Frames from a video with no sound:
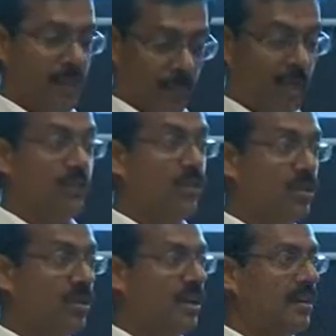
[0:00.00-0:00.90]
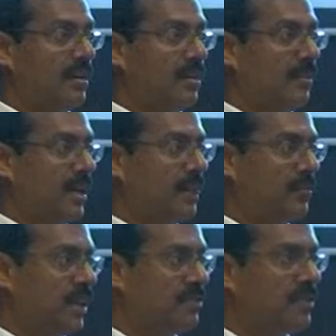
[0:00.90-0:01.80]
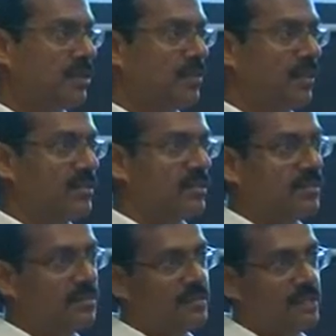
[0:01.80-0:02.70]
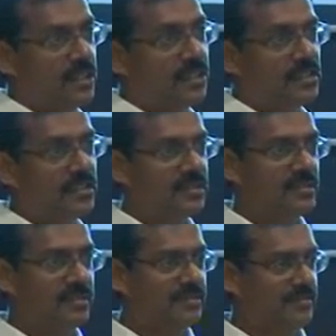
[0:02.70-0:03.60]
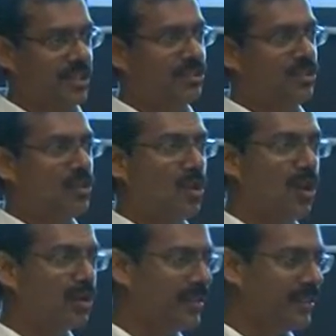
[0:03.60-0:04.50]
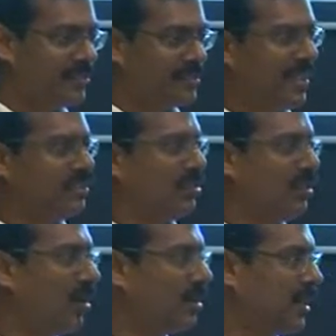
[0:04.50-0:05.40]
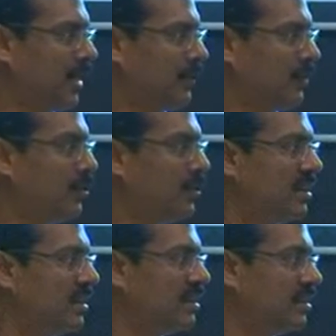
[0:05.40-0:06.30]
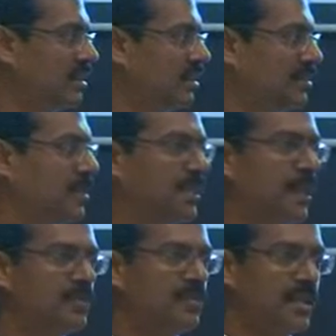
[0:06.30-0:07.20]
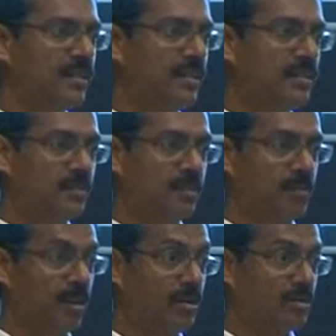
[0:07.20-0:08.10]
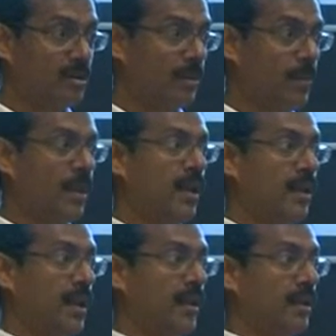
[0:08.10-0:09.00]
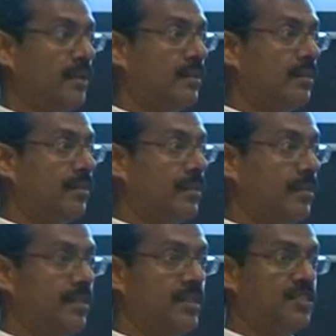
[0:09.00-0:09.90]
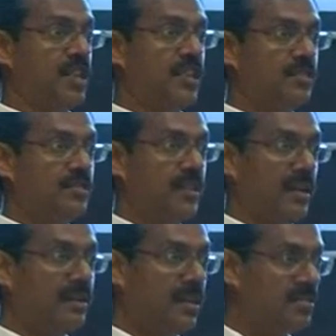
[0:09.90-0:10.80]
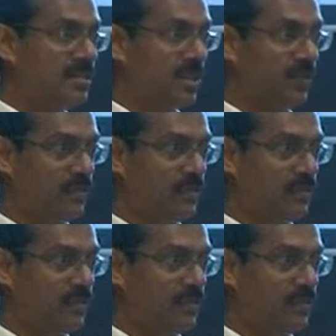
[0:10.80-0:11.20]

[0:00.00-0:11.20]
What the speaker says: But if you look at in the manufacturing space, it's long lead. It takes a long time, a few years sometimes to get these products out, and it changes by industry.